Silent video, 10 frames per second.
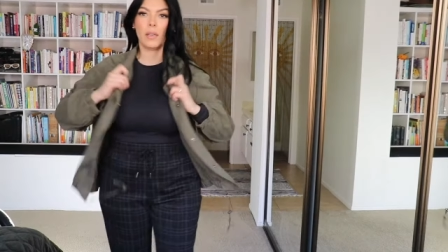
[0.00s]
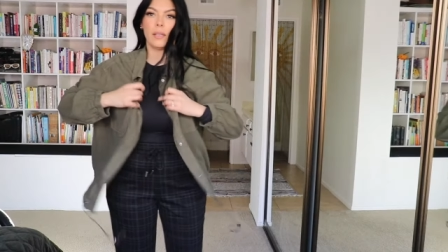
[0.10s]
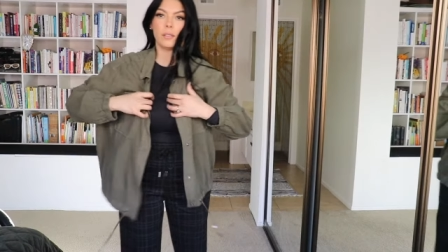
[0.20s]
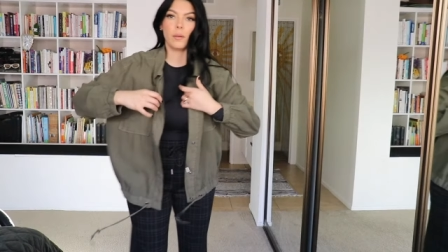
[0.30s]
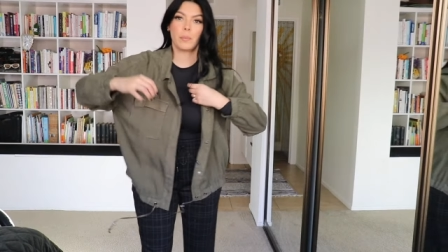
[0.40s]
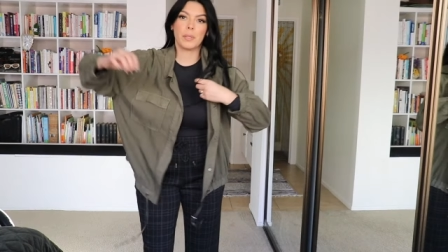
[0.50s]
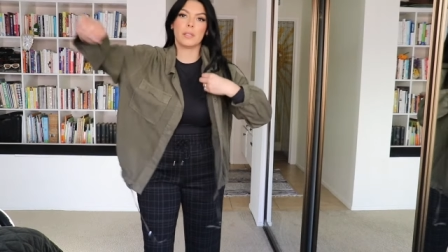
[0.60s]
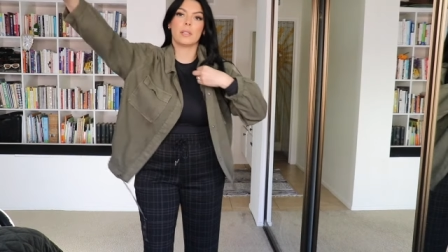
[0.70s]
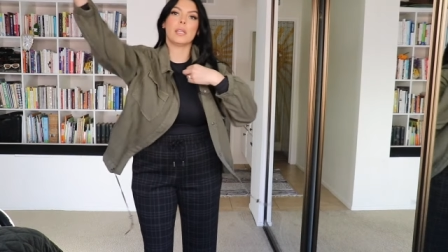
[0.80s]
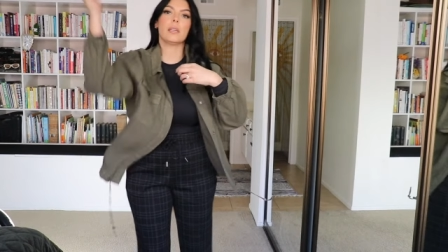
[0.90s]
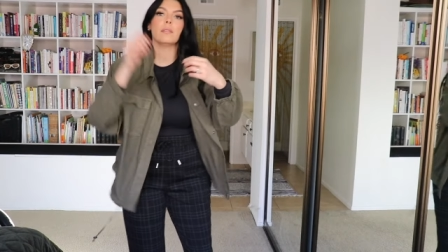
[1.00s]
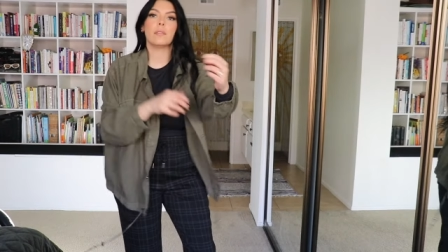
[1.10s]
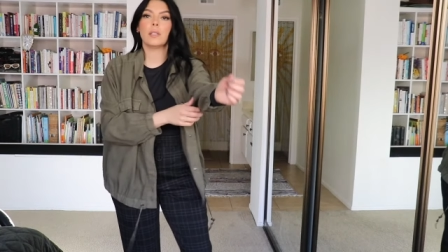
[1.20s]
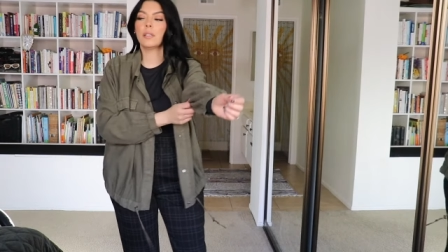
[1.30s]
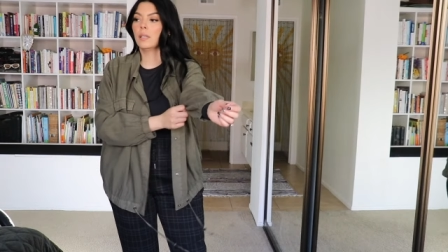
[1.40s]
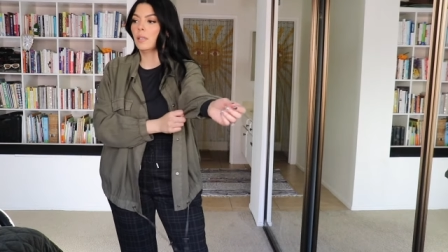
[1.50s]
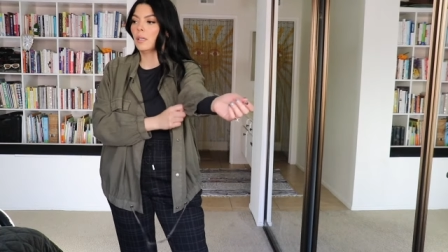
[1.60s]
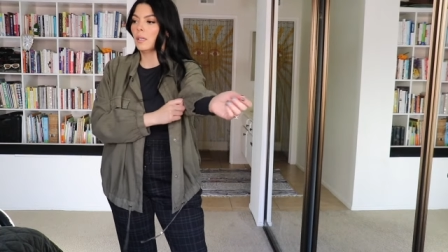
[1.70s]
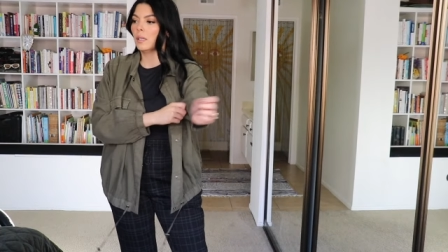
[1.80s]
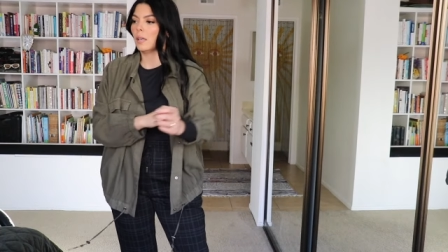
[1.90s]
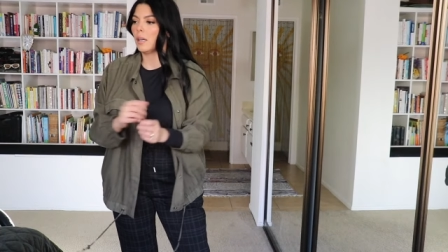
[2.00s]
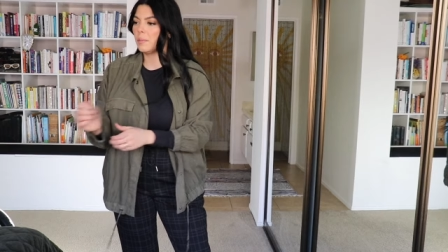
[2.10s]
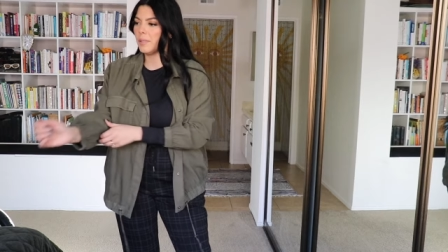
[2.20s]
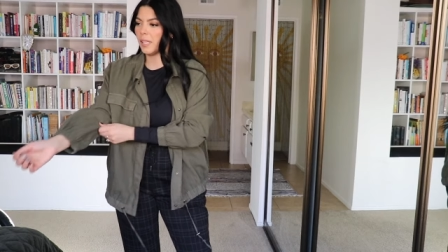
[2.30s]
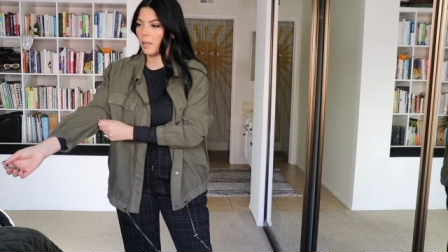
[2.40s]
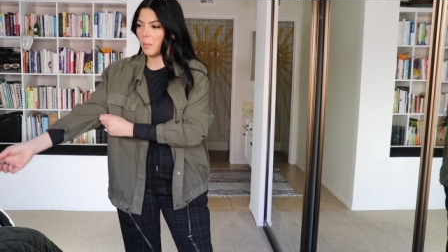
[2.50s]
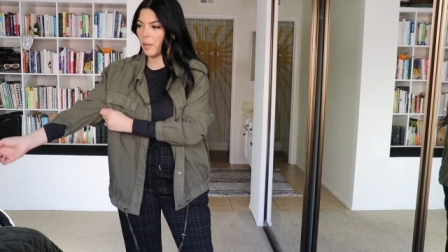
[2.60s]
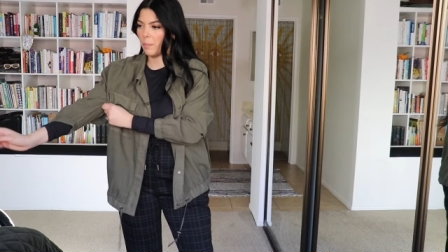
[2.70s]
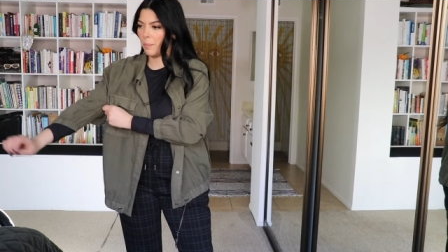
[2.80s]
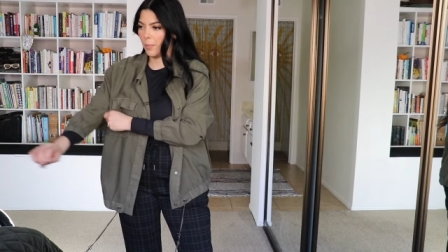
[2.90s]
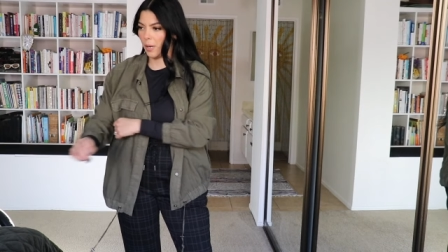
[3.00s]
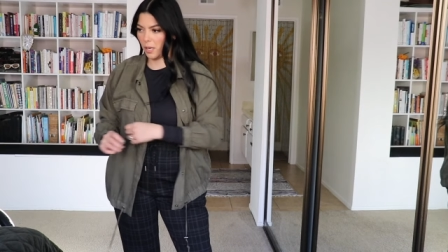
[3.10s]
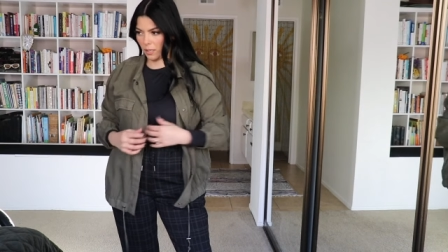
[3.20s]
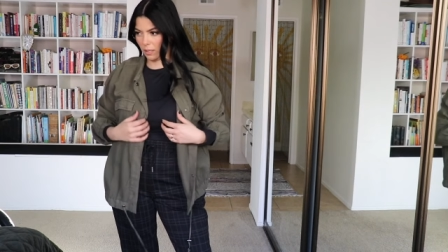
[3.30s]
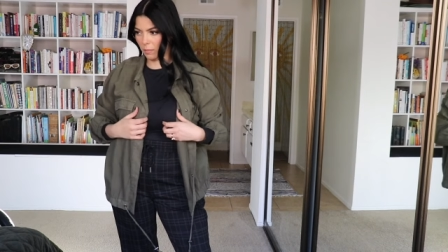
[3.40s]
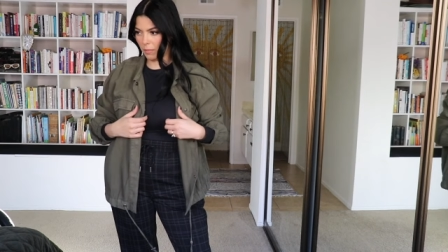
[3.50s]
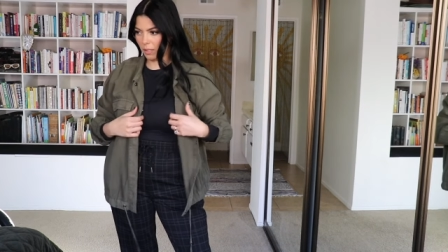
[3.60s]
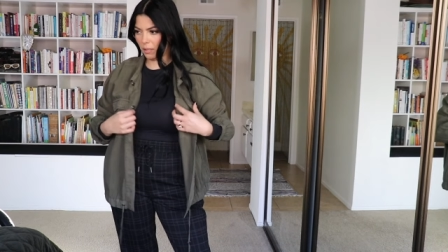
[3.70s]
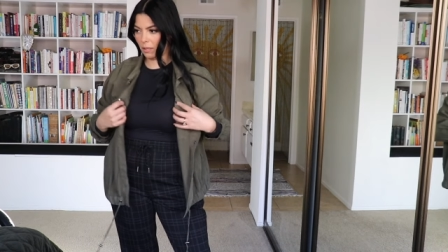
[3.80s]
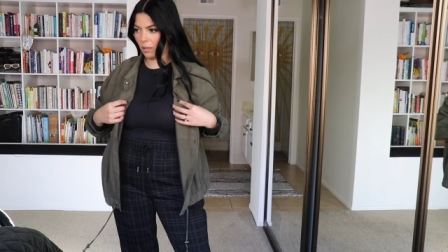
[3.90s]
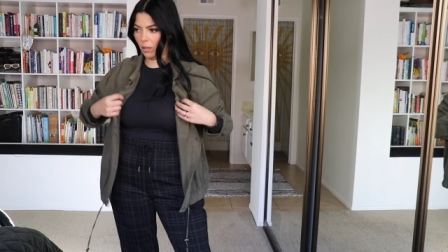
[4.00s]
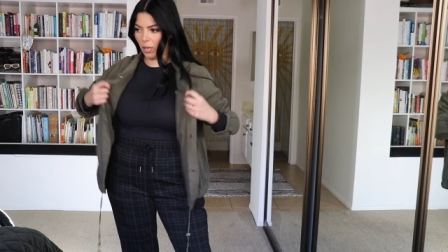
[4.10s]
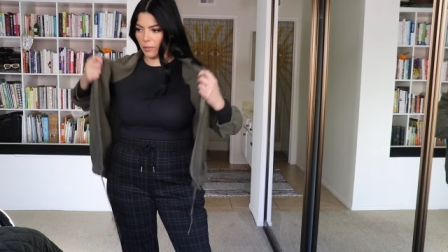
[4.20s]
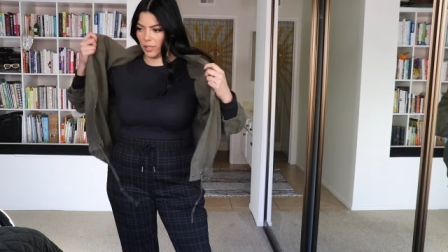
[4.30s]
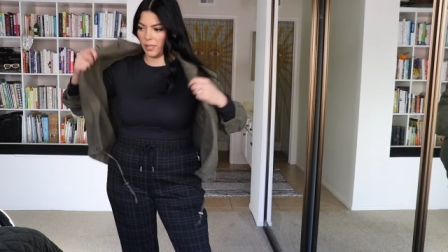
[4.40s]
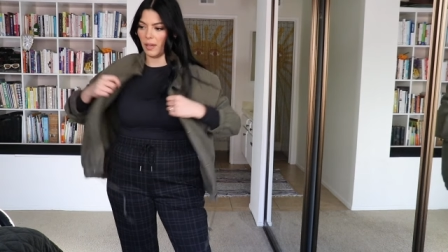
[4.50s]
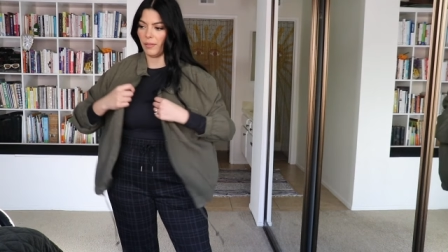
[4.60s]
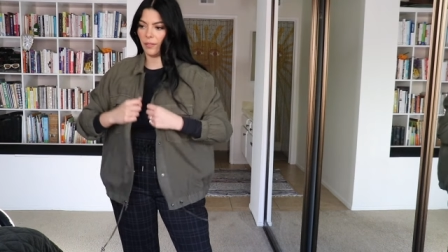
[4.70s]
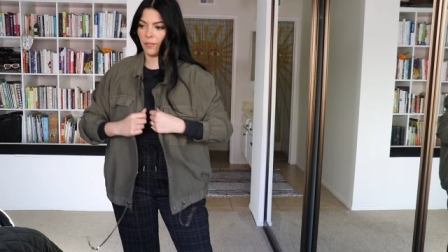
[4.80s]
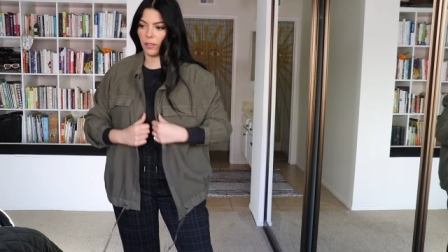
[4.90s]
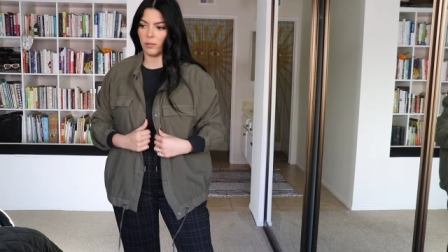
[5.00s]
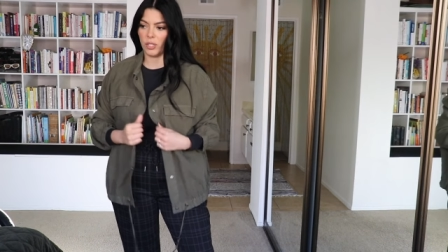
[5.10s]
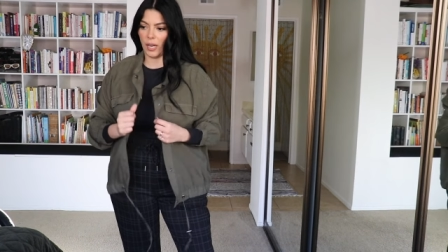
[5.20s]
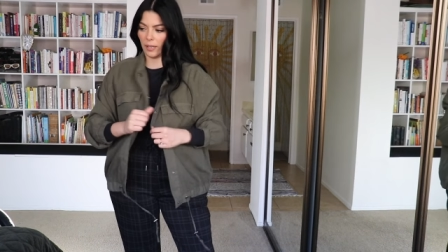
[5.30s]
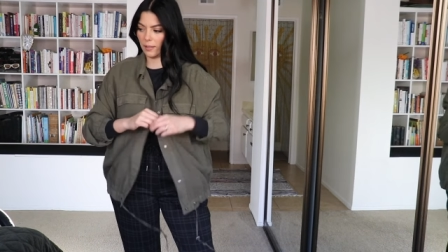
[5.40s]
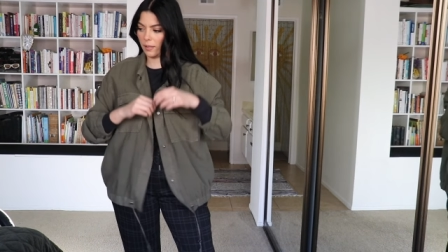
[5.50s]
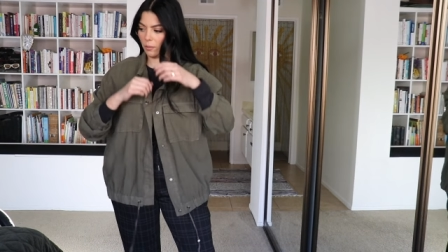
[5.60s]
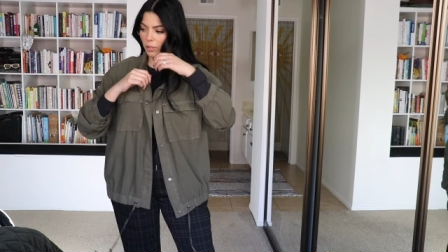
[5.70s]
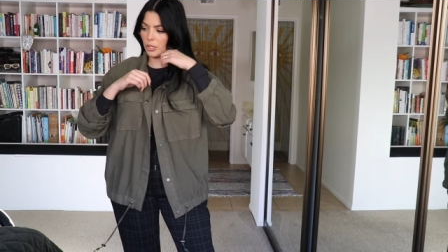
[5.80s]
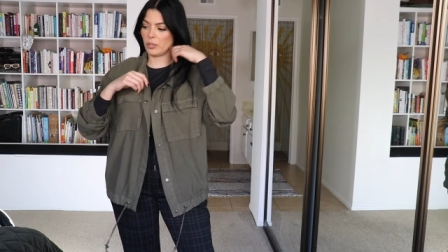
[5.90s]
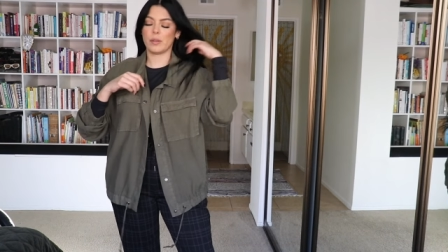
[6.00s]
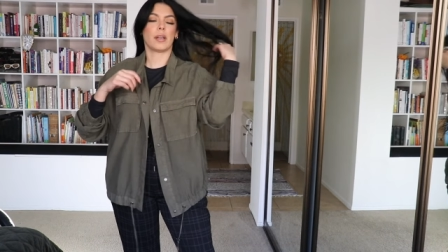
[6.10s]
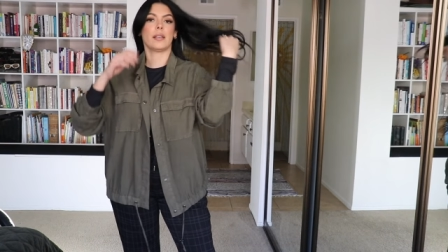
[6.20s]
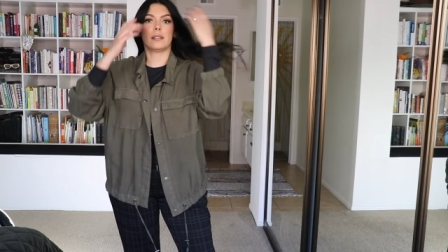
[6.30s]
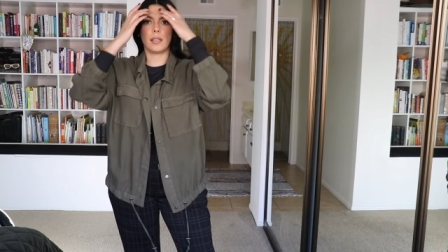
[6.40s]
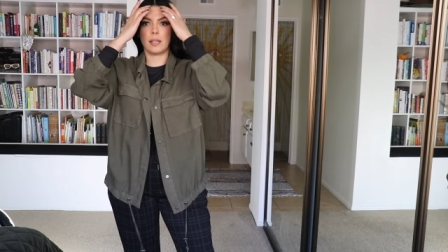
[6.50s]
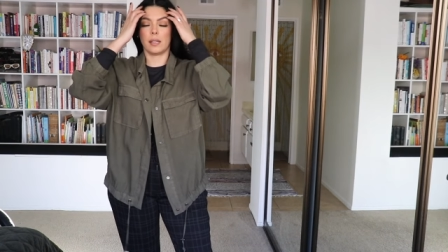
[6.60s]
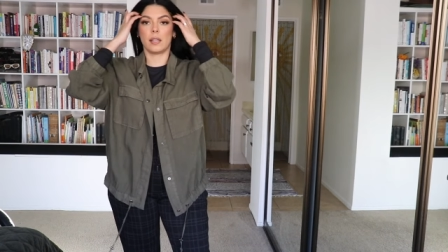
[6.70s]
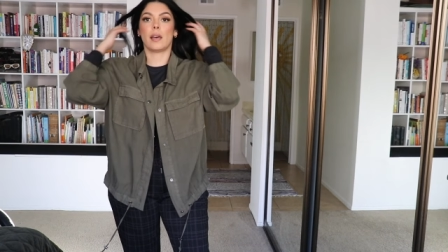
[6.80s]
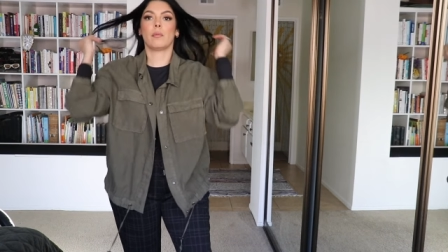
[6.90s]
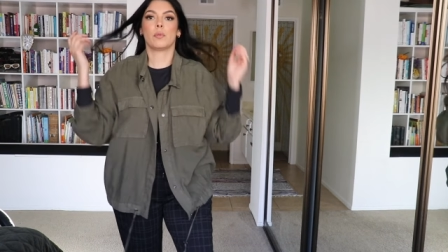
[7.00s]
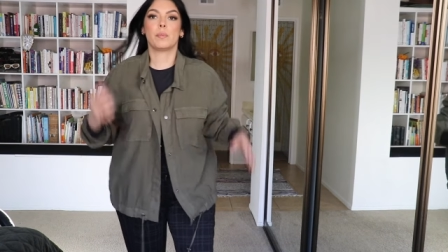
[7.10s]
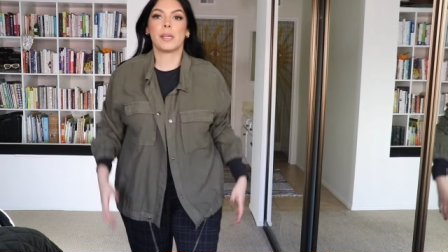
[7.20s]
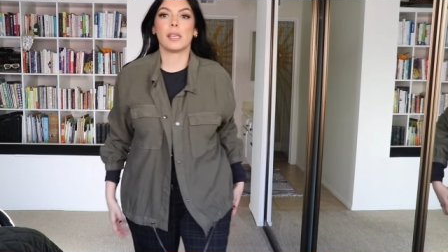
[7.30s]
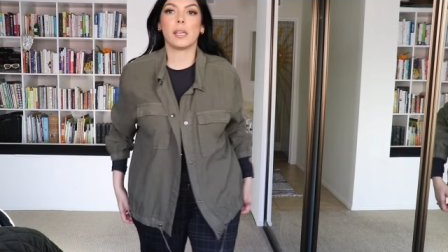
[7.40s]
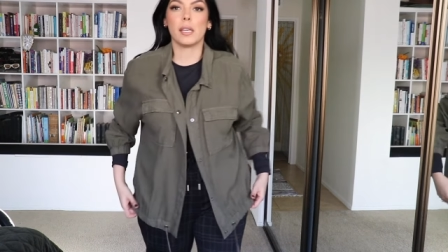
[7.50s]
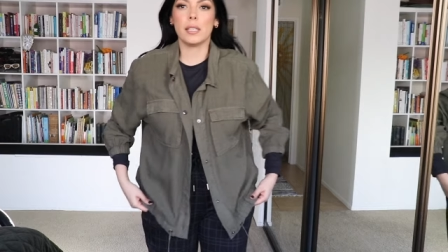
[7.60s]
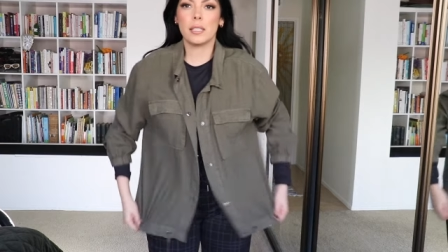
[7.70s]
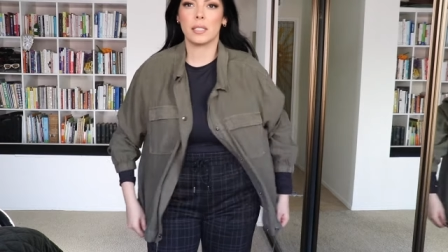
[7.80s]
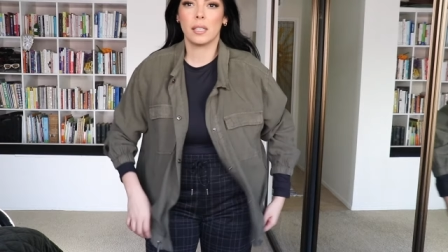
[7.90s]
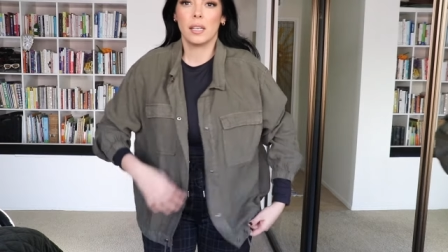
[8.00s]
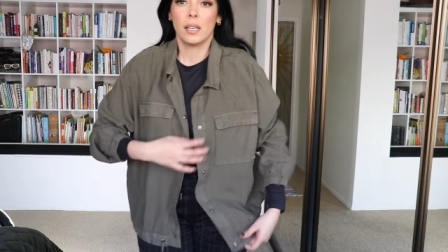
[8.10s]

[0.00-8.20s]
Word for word: Okay, so I believe I'm done with bottoms. So I just have a few jackets that I want to show you guys, and then that would be it.